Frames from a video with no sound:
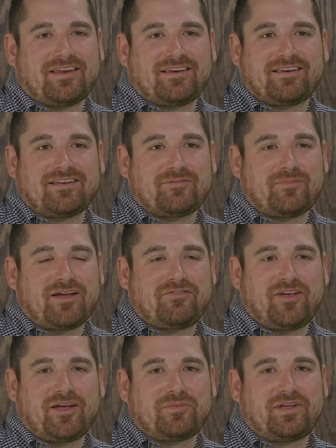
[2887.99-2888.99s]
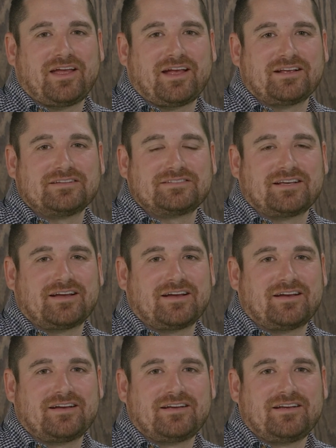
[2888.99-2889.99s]
And my family has
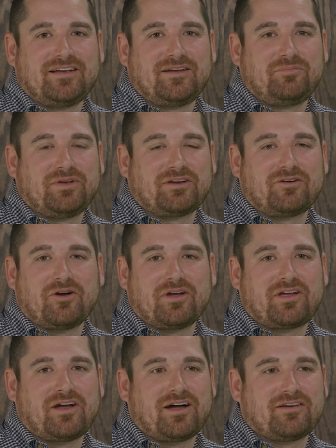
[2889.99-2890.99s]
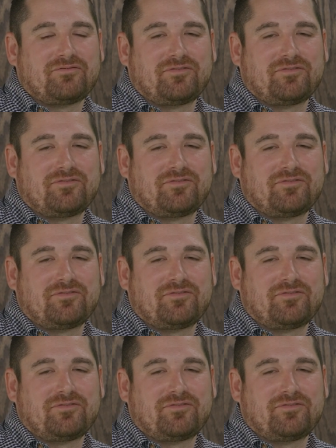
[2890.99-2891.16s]
been growing cotton